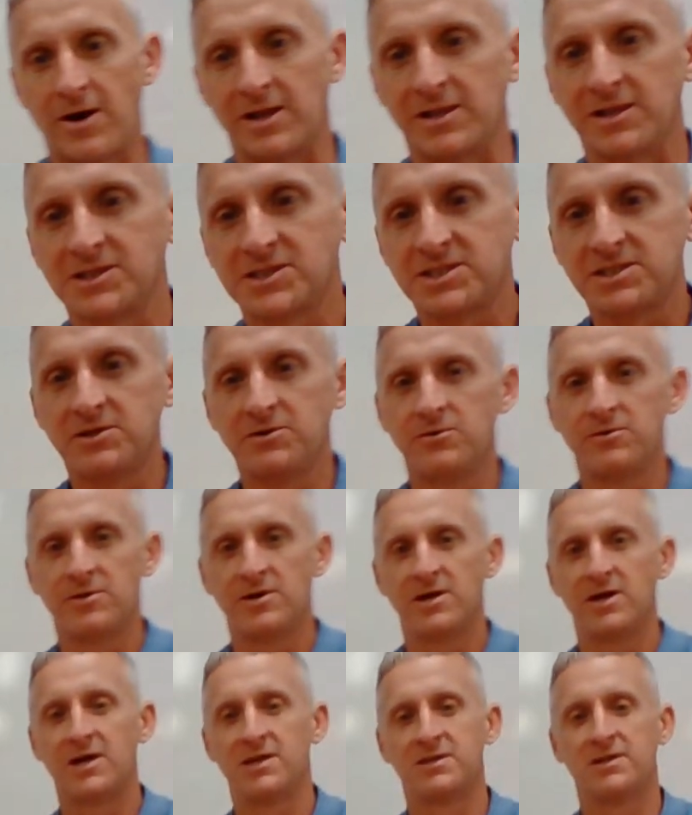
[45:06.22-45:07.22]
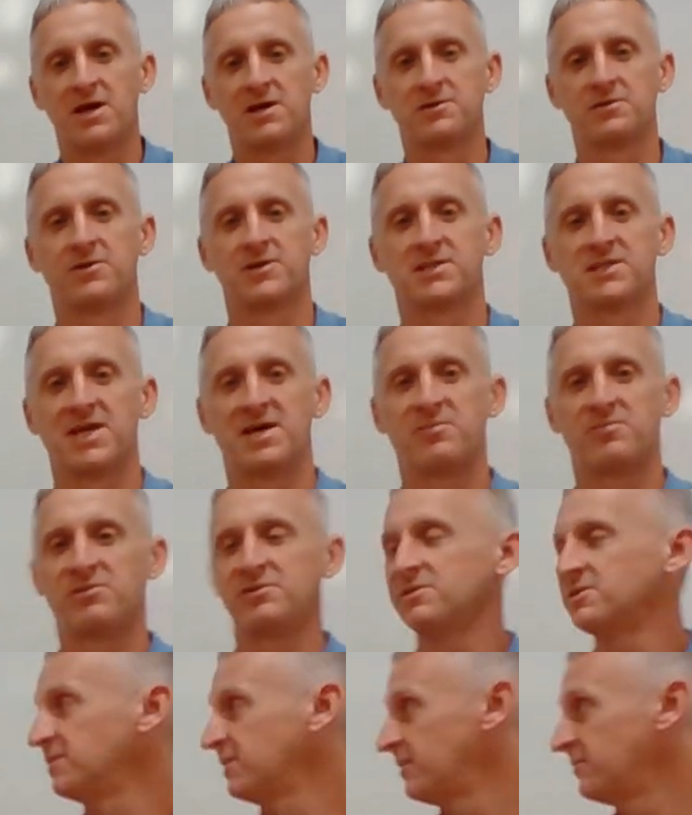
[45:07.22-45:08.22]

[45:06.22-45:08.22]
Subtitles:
right, let's do another example